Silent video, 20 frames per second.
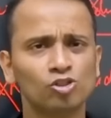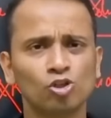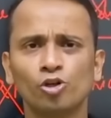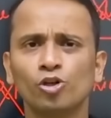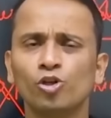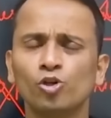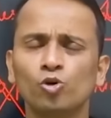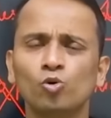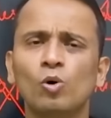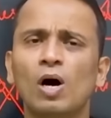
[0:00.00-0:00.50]
on
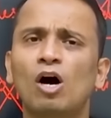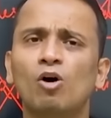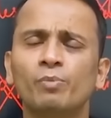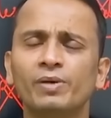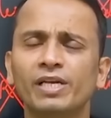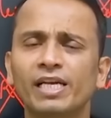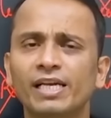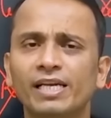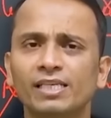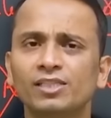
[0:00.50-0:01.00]
you how
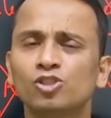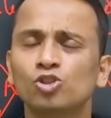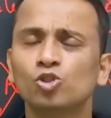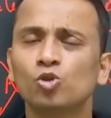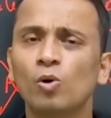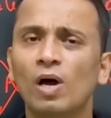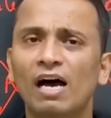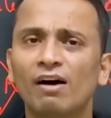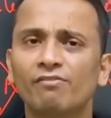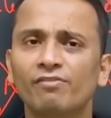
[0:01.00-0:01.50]
many tests you
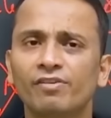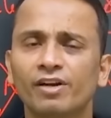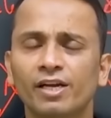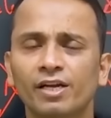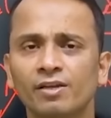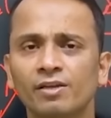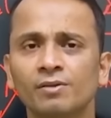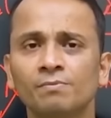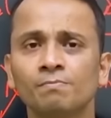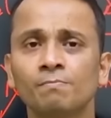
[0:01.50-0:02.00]
have
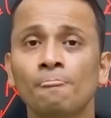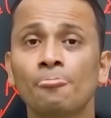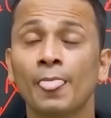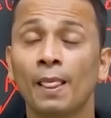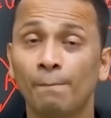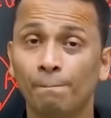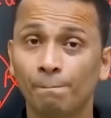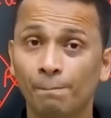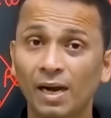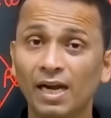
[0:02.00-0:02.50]
written.
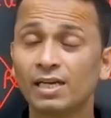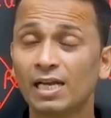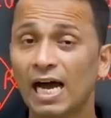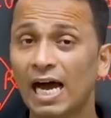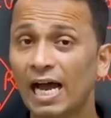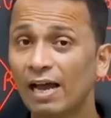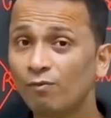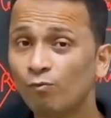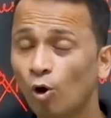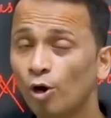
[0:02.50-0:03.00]
But
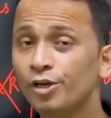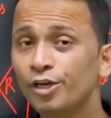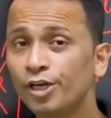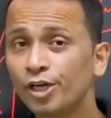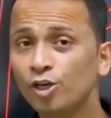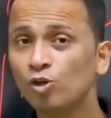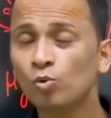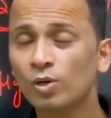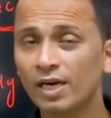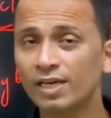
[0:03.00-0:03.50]
I wanted
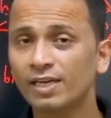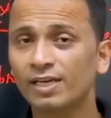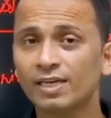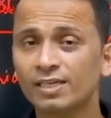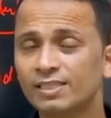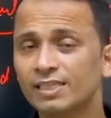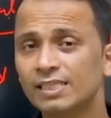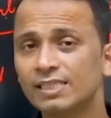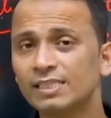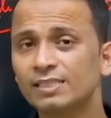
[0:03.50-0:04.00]
to
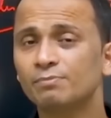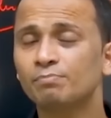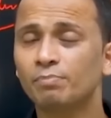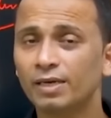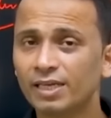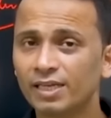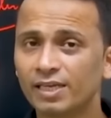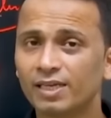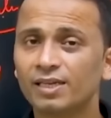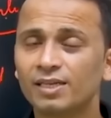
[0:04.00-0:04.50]
conduct this
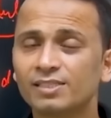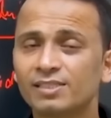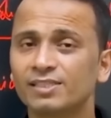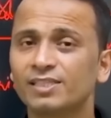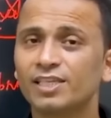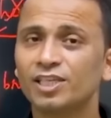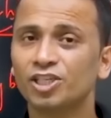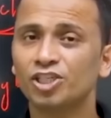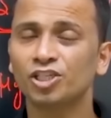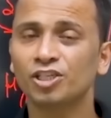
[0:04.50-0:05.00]
particular
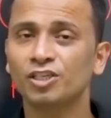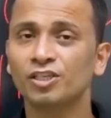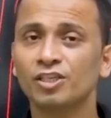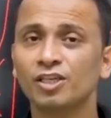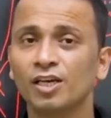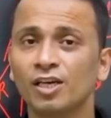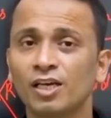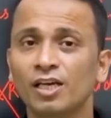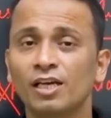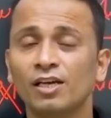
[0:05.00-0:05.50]
session
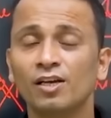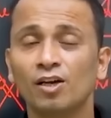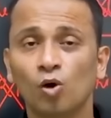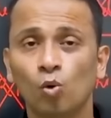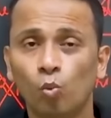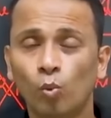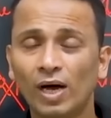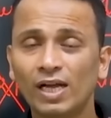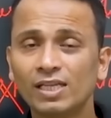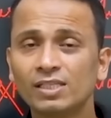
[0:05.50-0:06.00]

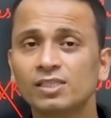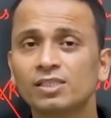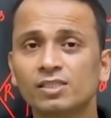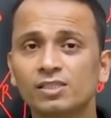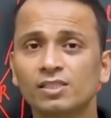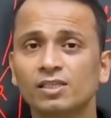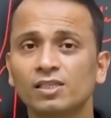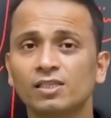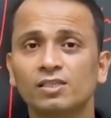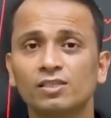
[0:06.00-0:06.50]

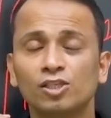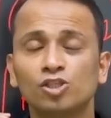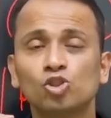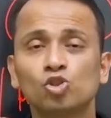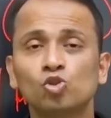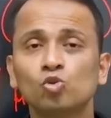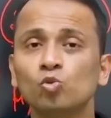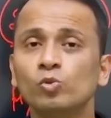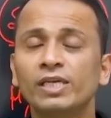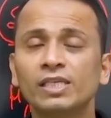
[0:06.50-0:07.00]
once the
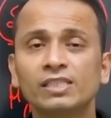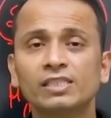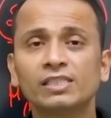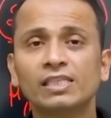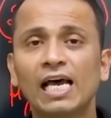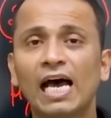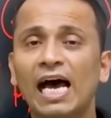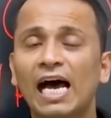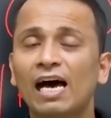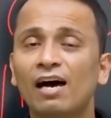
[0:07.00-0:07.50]
students
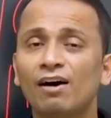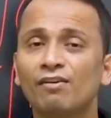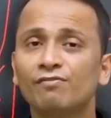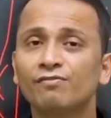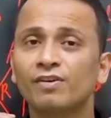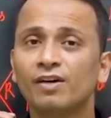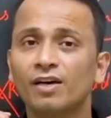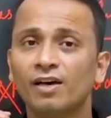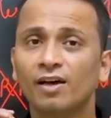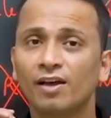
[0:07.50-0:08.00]

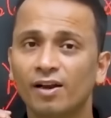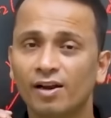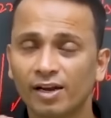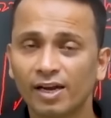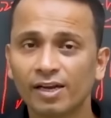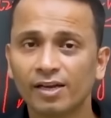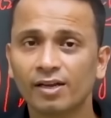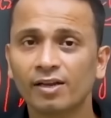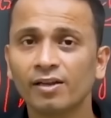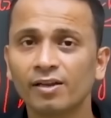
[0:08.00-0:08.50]
have
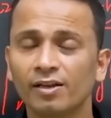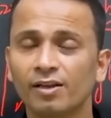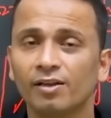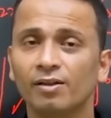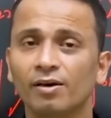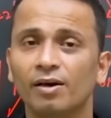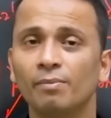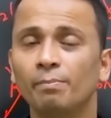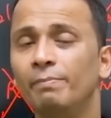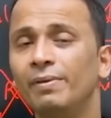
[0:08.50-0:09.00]
written
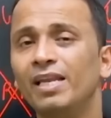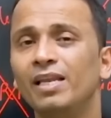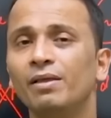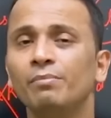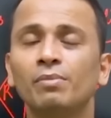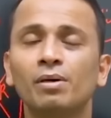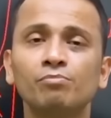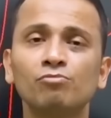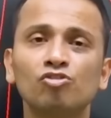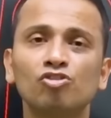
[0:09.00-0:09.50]

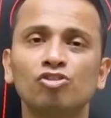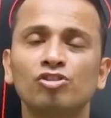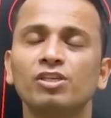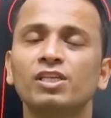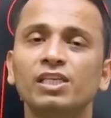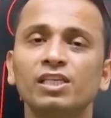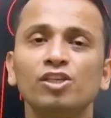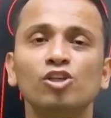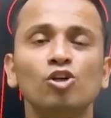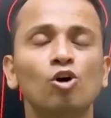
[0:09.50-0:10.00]
minimum
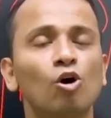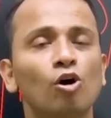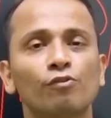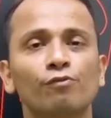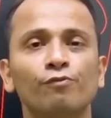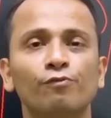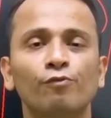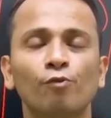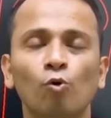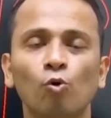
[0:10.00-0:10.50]
3
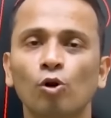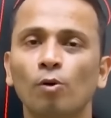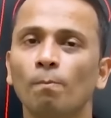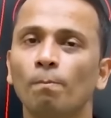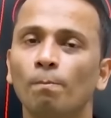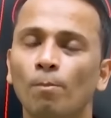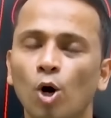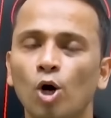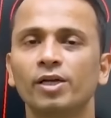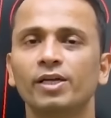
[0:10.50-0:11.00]
or 4
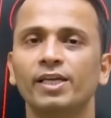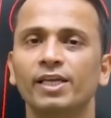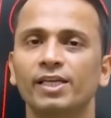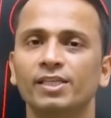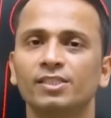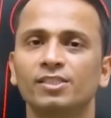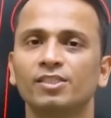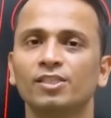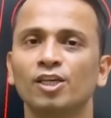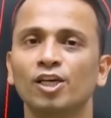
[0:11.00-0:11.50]
mock
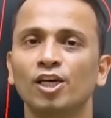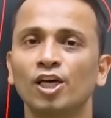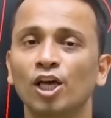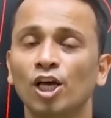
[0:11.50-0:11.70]
tests.